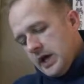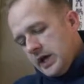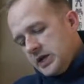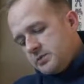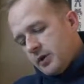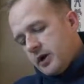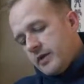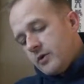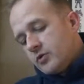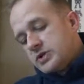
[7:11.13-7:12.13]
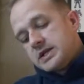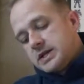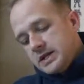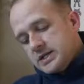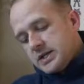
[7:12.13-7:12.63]
Each player then rolls a
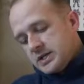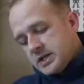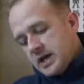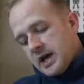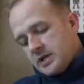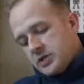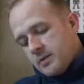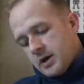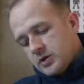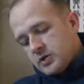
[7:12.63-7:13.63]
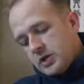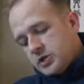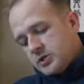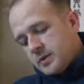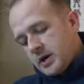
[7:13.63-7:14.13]
d6 and adds their model's
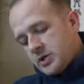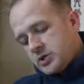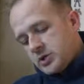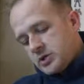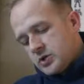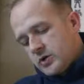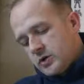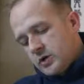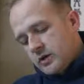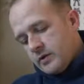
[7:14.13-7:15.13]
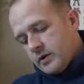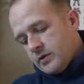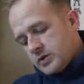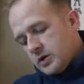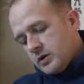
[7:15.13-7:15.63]
leadership characteristics to their
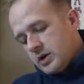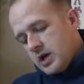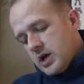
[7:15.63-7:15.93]
result.